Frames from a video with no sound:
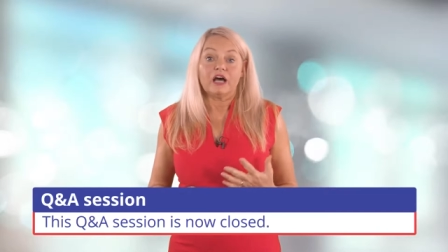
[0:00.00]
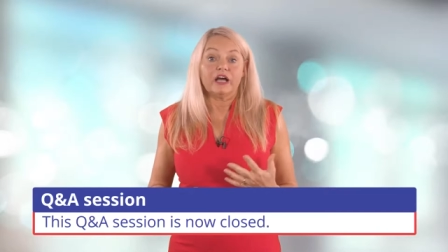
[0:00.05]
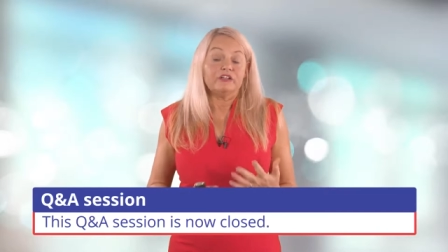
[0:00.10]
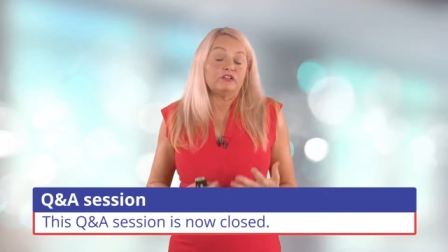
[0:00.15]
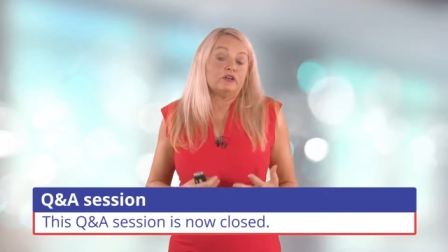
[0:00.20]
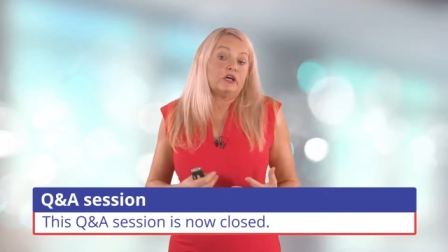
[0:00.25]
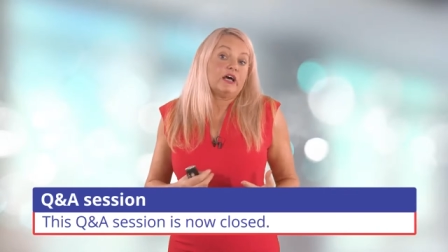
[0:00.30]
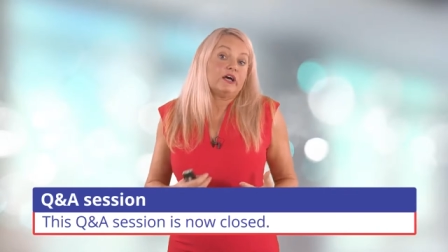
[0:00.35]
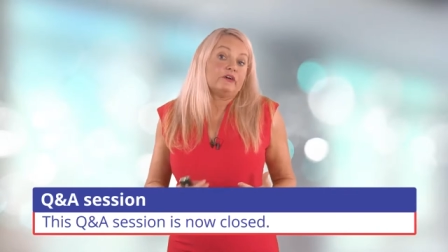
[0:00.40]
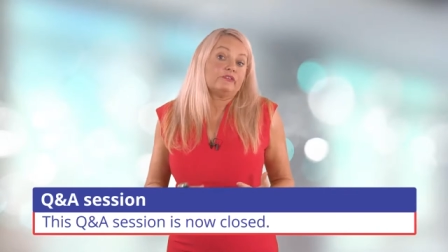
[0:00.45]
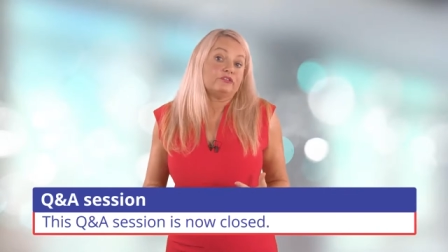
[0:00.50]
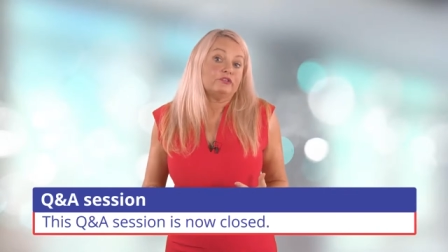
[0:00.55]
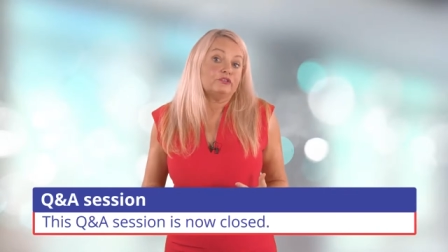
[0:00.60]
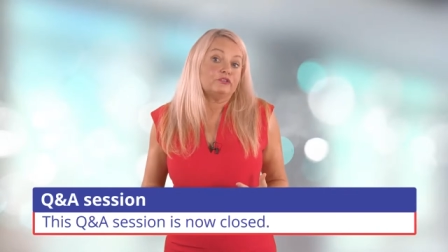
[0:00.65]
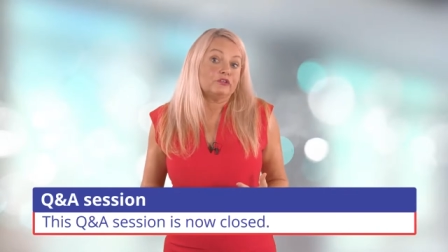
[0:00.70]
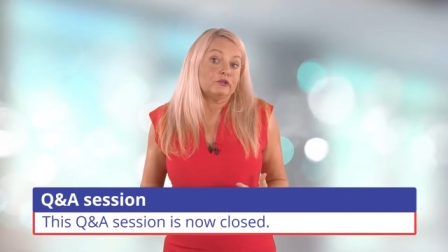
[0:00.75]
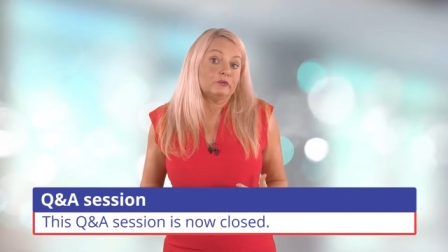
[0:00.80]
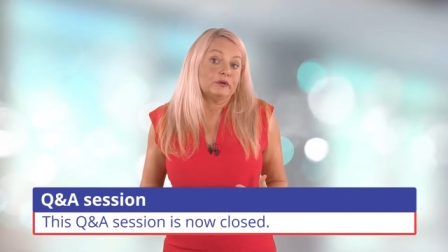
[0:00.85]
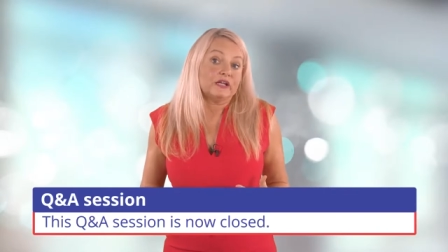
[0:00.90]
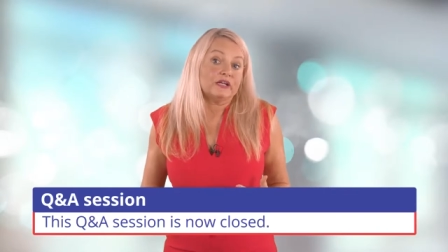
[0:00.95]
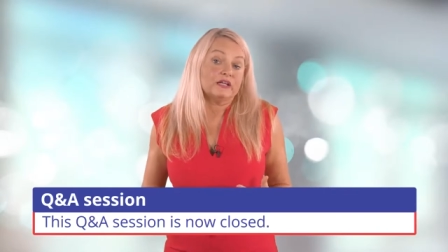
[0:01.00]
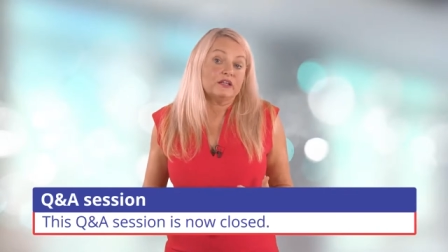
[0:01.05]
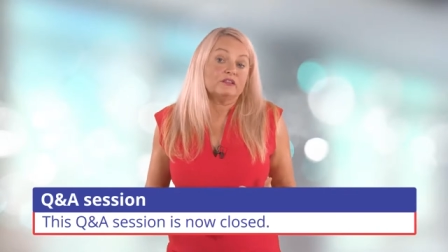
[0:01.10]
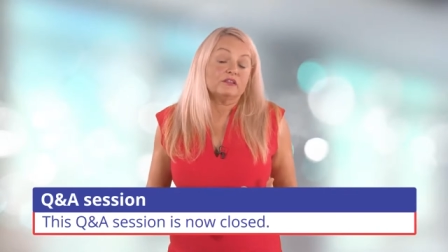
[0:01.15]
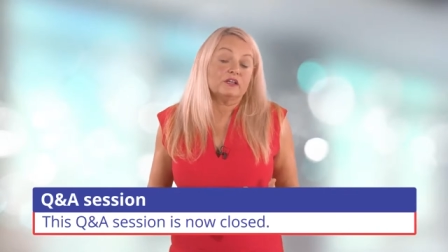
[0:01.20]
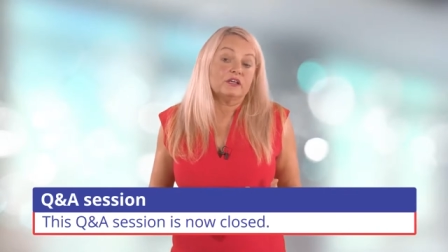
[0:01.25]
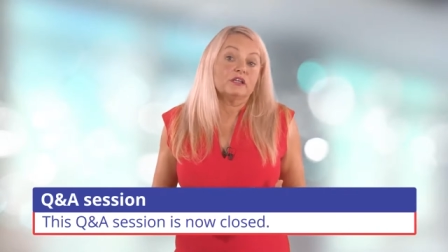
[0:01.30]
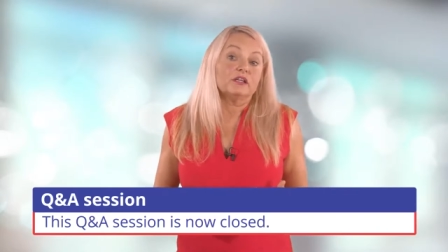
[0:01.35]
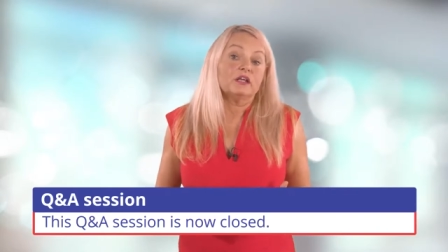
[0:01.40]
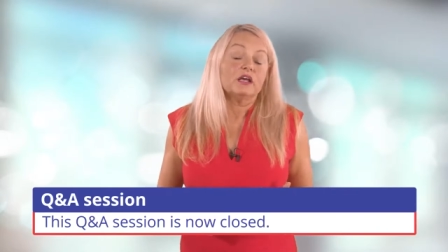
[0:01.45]
I don't have to do
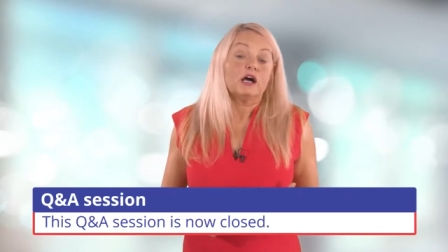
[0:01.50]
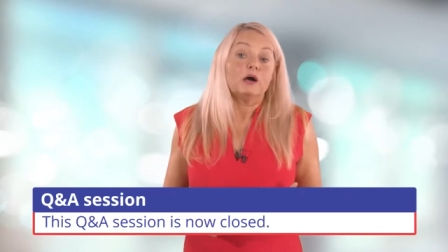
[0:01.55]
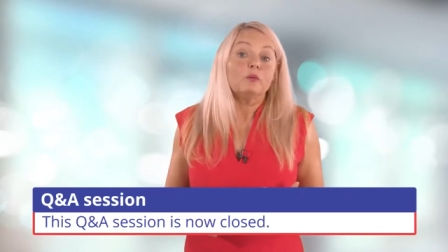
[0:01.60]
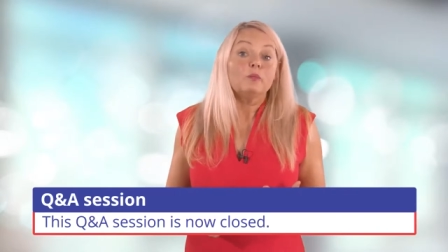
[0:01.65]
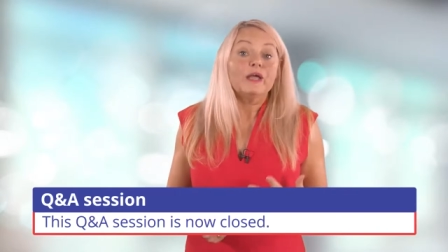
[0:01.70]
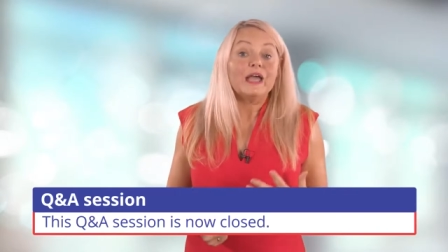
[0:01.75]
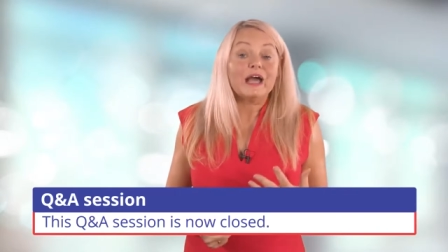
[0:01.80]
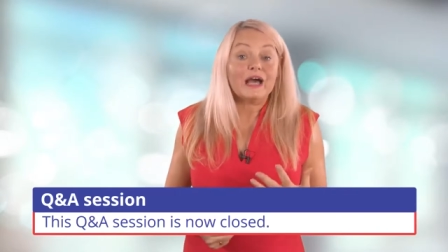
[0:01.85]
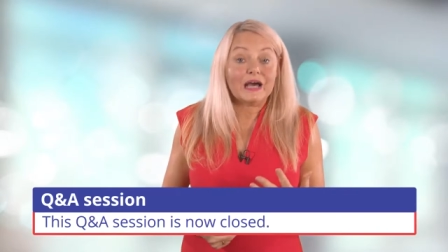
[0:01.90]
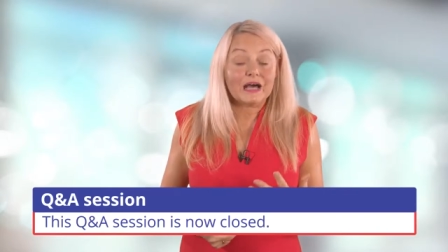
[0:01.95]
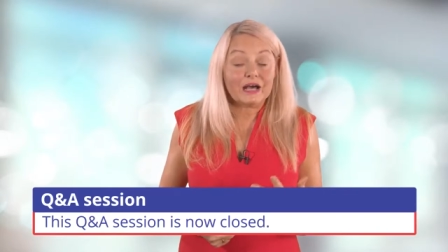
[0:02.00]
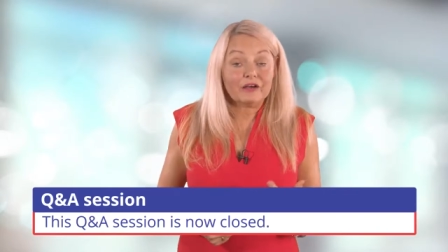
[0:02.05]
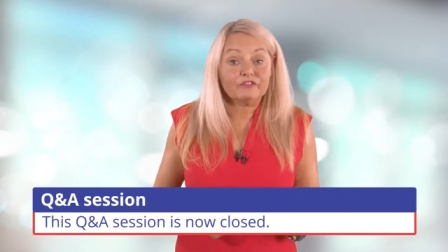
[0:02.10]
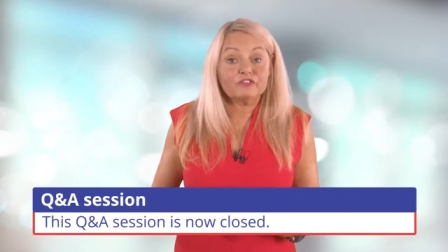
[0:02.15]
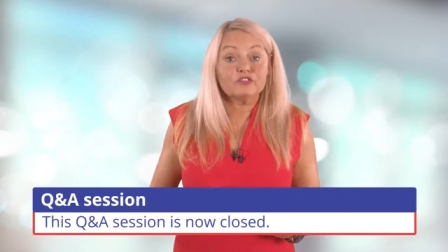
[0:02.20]
anything. And we have